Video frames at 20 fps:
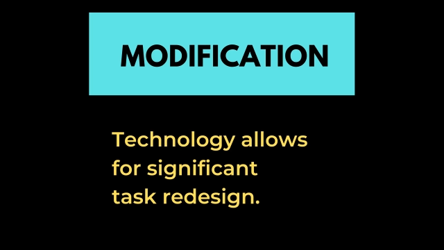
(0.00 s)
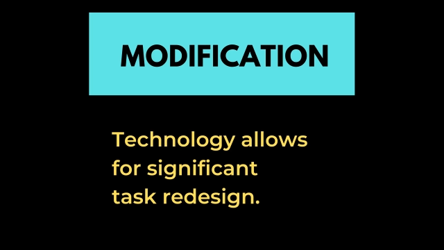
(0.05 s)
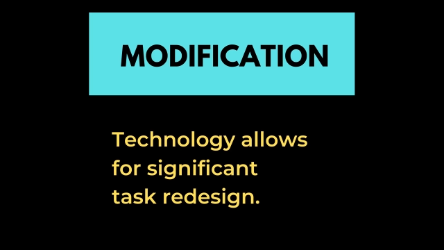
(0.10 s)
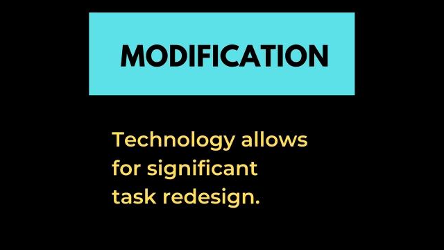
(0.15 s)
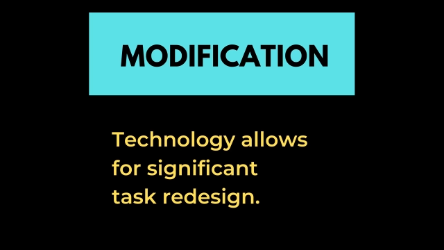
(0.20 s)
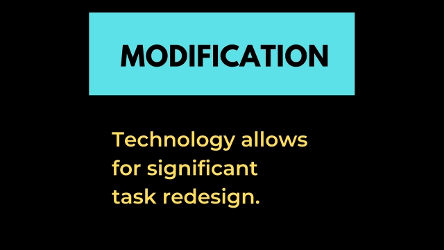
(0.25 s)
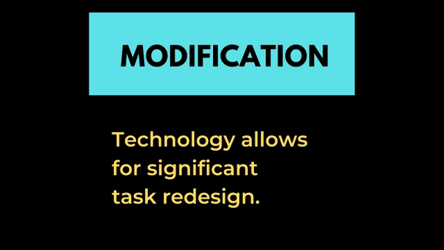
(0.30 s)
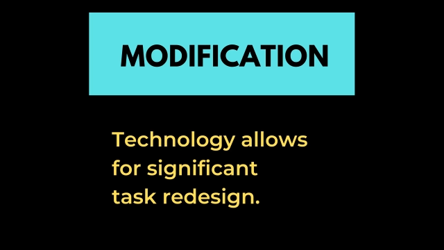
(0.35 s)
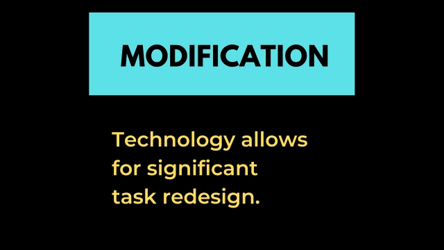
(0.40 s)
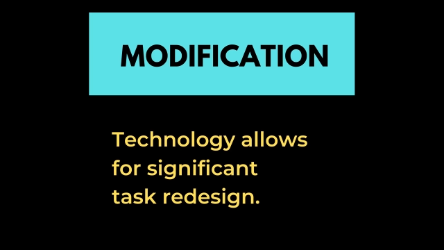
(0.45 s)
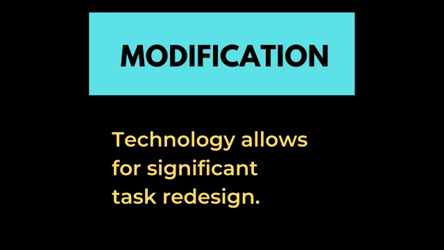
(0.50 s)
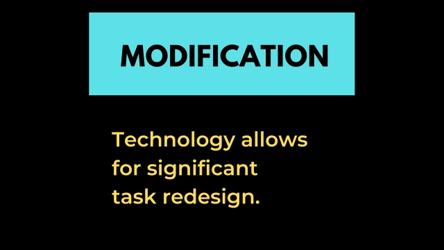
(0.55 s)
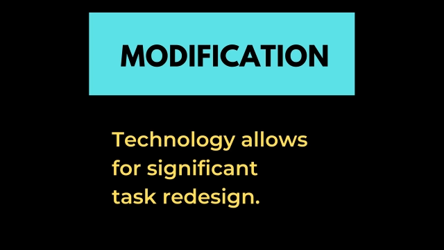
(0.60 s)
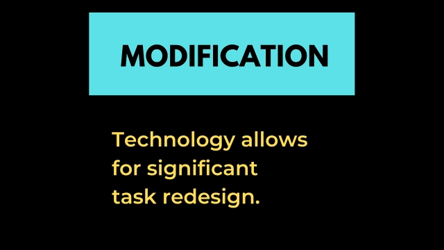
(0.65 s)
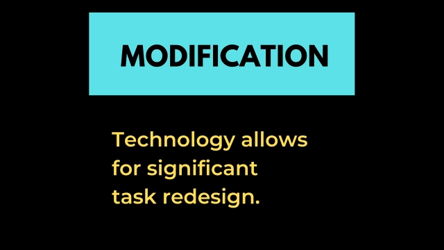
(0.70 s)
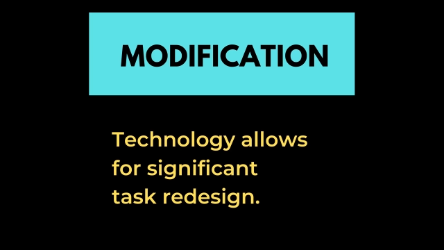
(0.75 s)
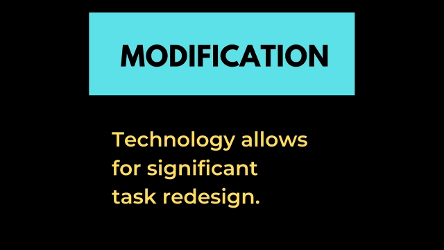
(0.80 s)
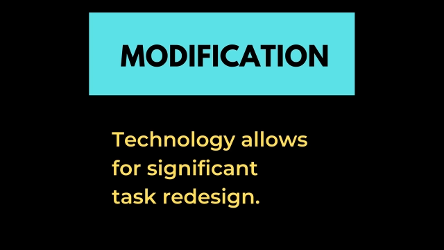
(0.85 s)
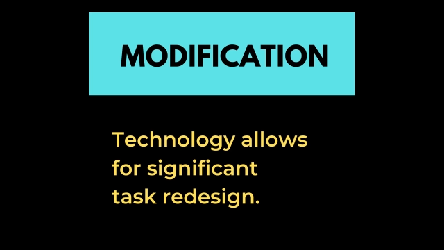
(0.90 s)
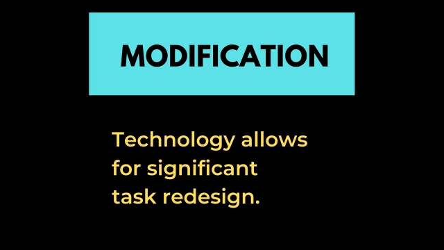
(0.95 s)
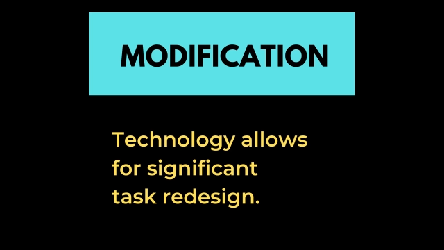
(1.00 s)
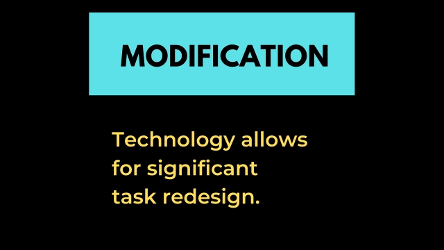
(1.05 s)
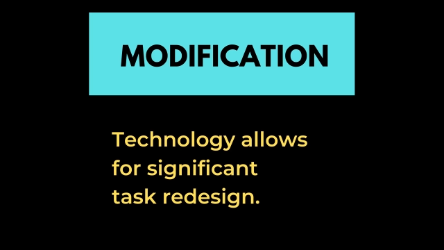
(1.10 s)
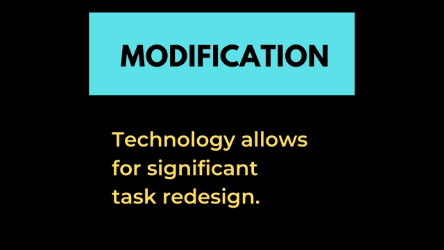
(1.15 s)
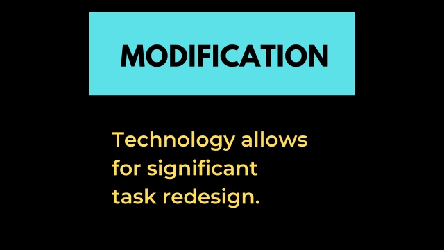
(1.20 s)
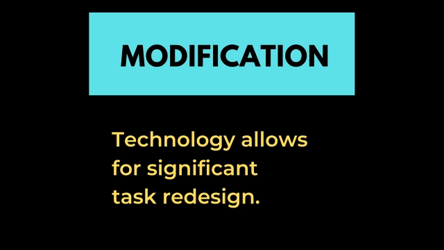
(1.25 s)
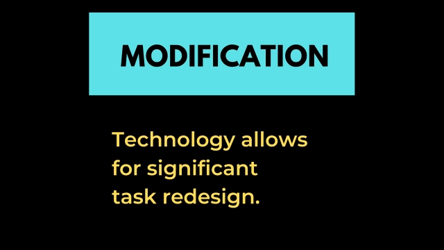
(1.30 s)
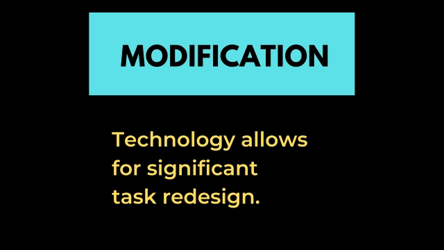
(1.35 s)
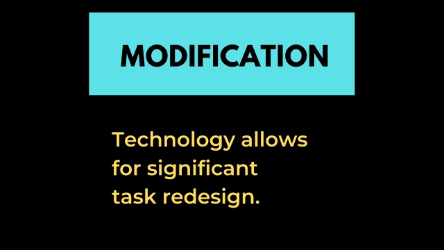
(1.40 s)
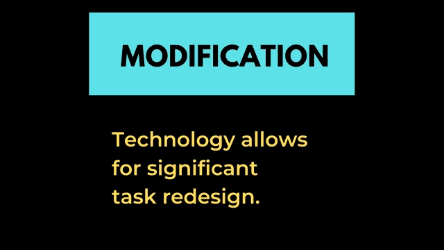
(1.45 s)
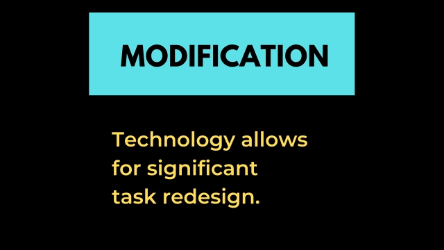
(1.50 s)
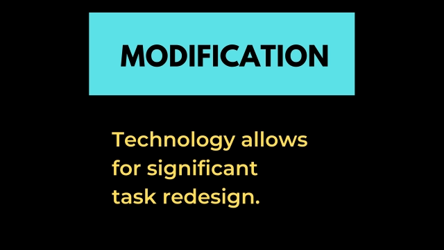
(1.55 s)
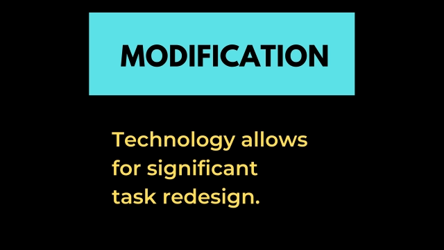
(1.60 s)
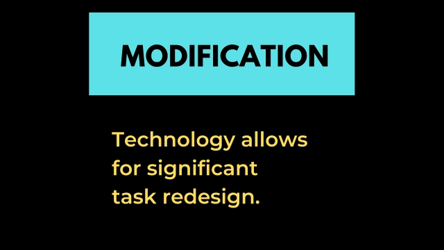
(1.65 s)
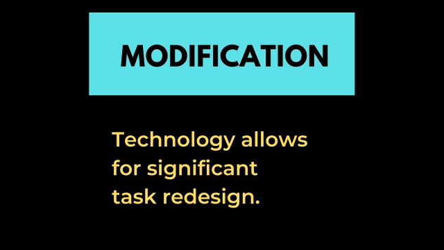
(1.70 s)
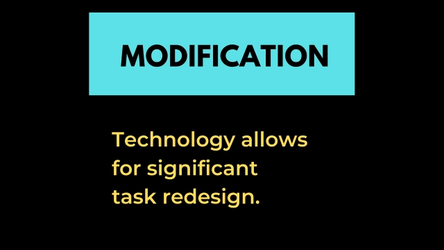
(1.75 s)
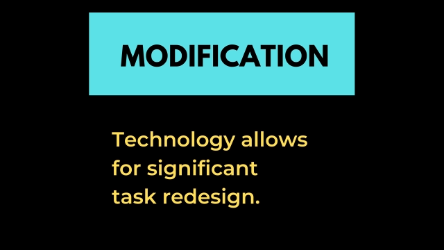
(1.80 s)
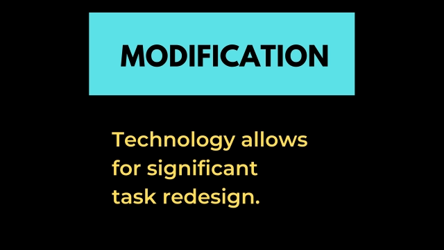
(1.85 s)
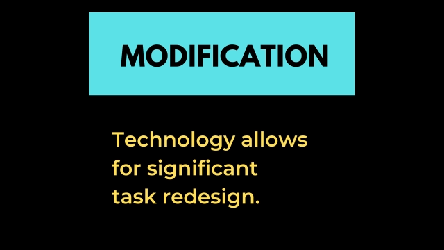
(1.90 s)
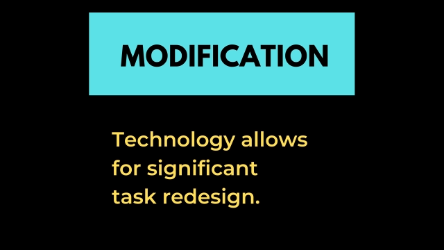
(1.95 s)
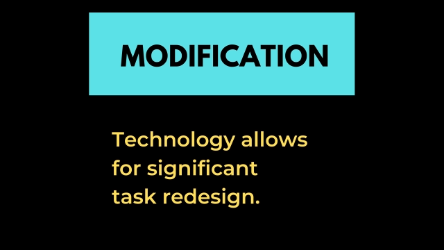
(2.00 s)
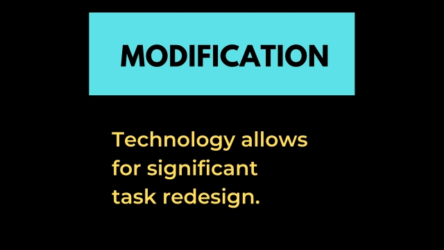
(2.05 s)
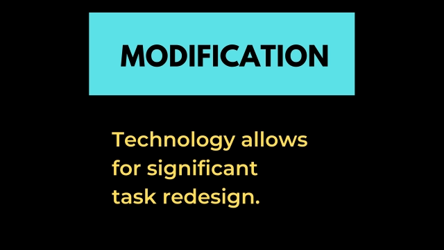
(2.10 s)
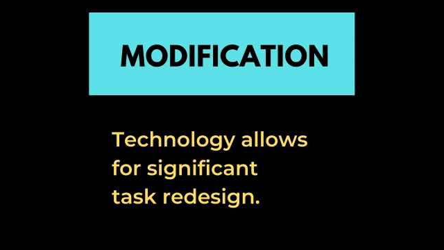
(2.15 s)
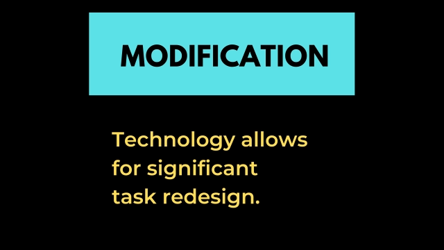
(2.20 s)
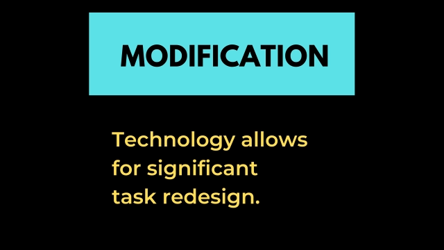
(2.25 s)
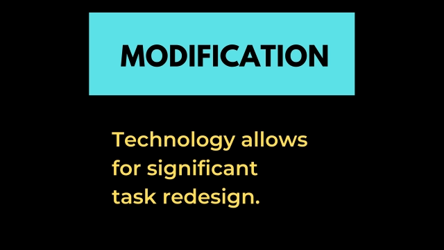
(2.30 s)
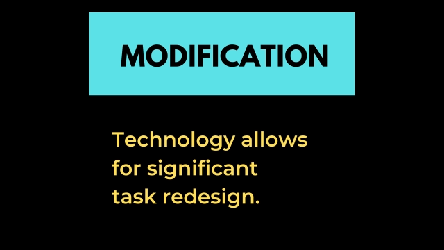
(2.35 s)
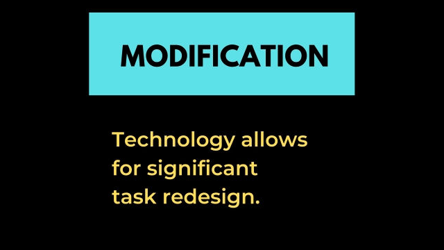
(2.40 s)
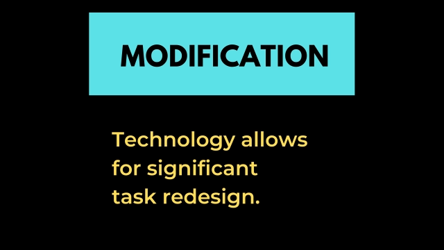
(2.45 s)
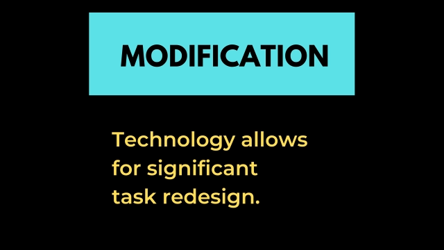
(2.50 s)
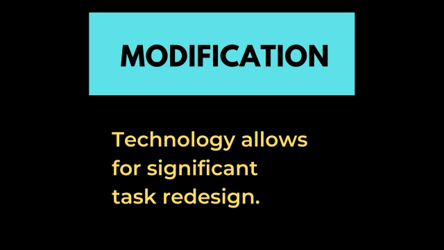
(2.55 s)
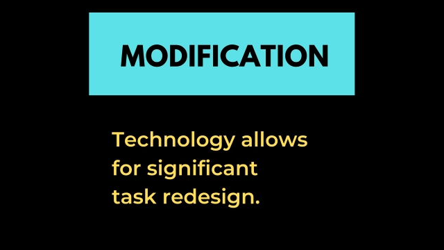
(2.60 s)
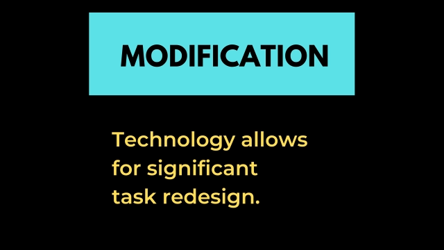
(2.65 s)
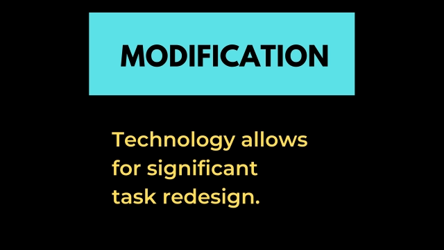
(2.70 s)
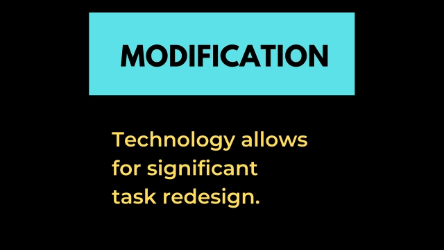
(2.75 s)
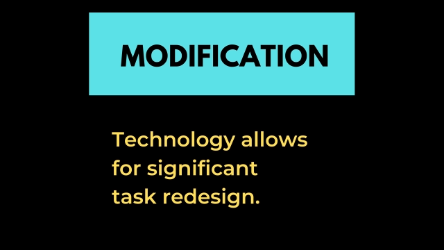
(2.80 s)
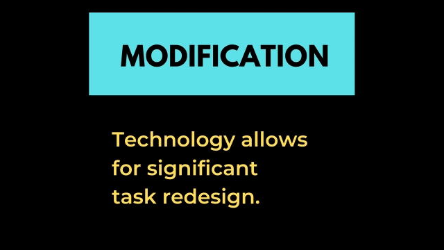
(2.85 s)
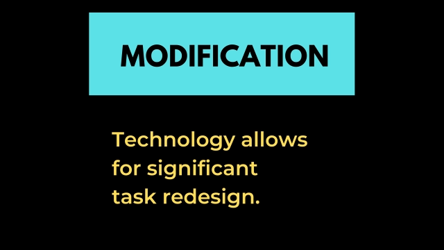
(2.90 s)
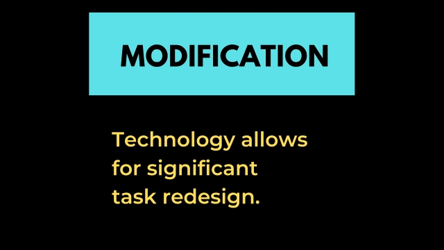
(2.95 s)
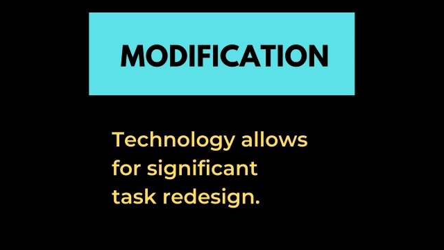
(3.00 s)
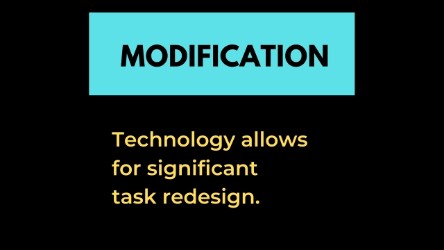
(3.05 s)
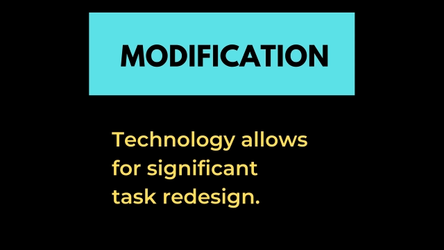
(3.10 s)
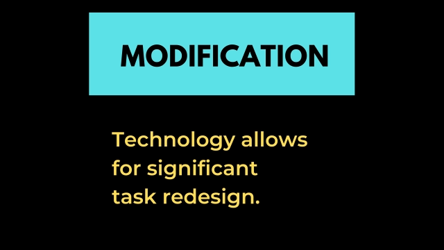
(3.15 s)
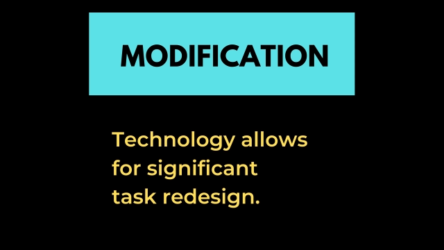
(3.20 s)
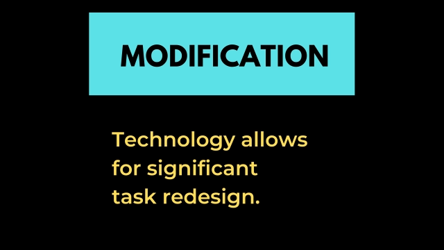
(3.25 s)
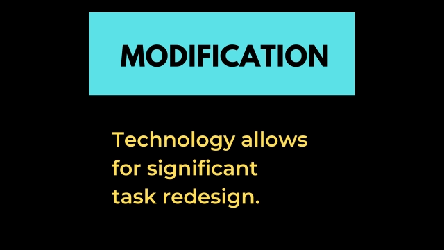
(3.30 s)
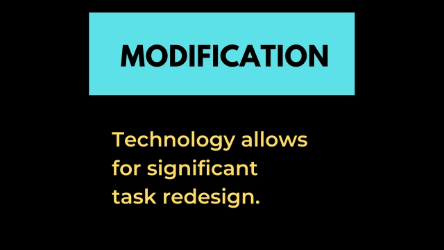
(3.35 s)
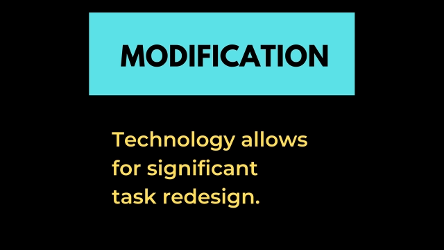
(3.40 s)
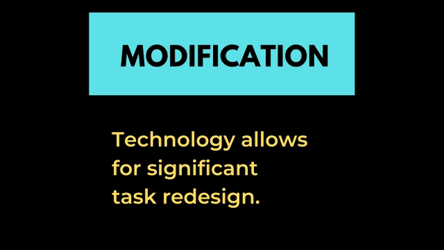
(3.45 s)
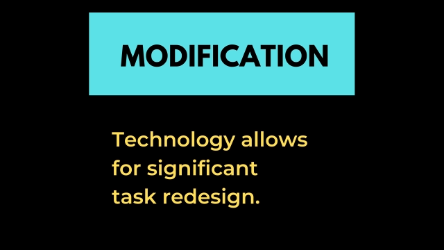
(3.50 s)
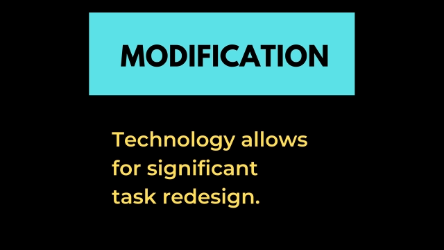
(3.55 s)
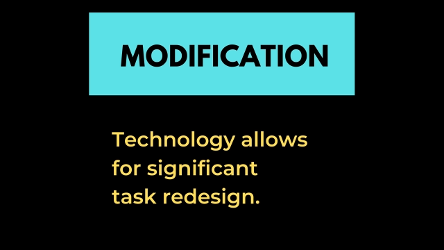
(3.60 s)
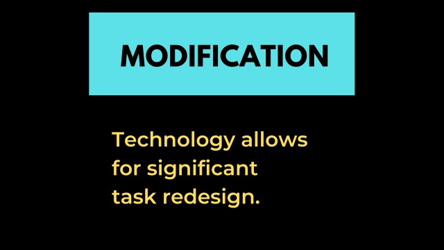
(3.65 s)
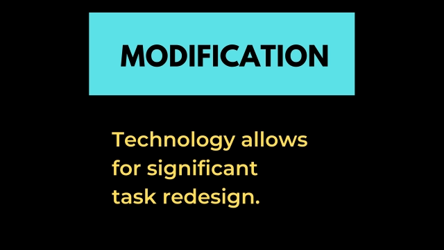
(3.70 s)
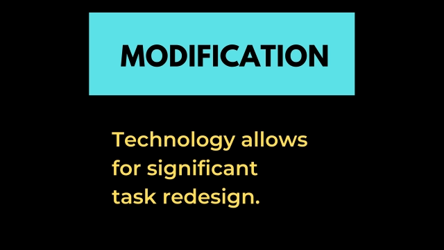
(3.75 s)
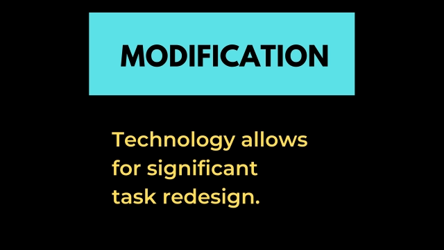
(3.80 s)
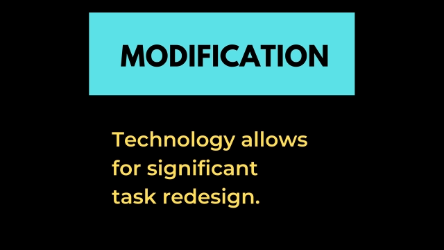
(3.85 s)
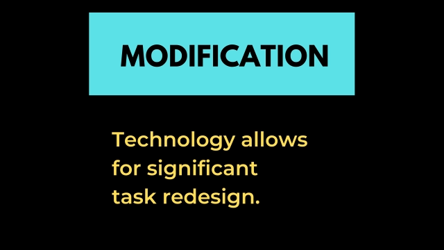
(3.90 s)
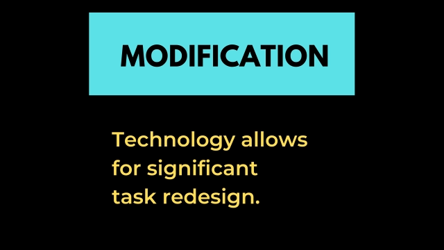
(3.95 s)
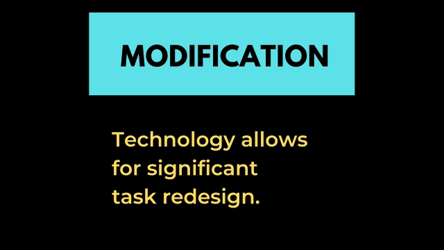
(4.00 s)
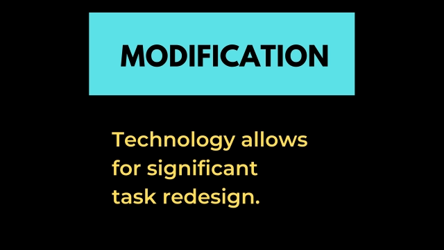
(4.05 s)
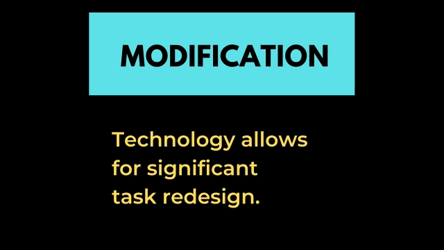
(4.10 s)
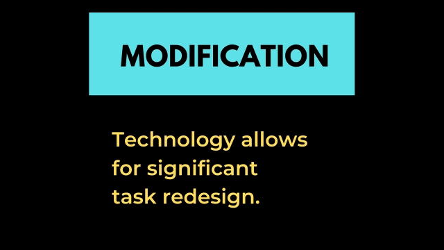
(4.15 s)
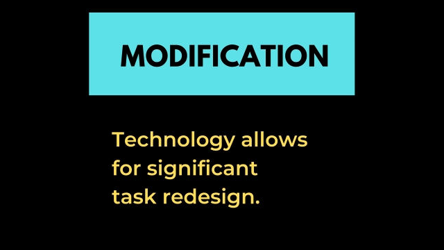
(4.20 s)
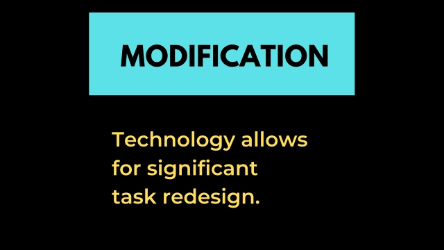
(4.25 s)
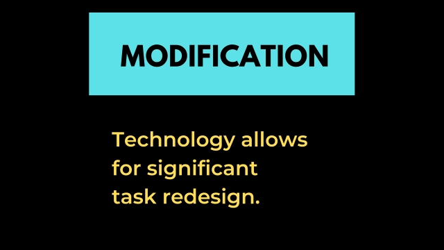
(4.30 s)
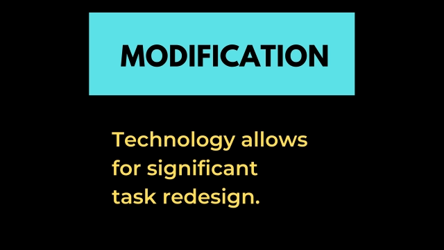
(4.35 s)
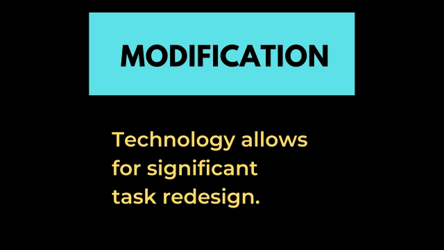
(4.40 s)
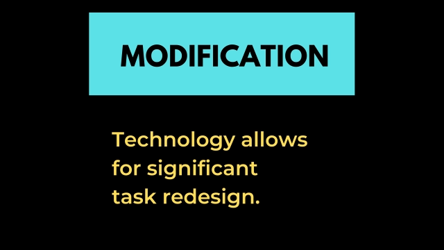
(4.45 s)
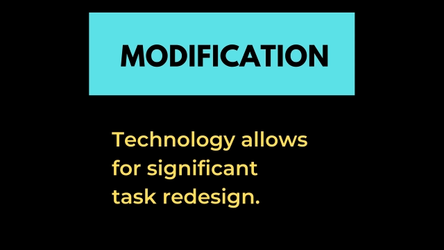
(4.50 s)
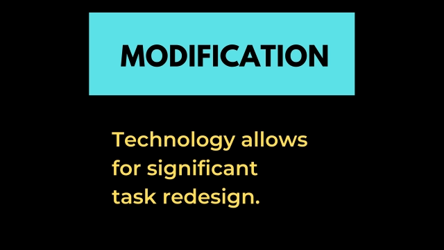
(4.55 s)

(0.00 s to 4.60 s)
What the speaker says: [unreadable: no face in view]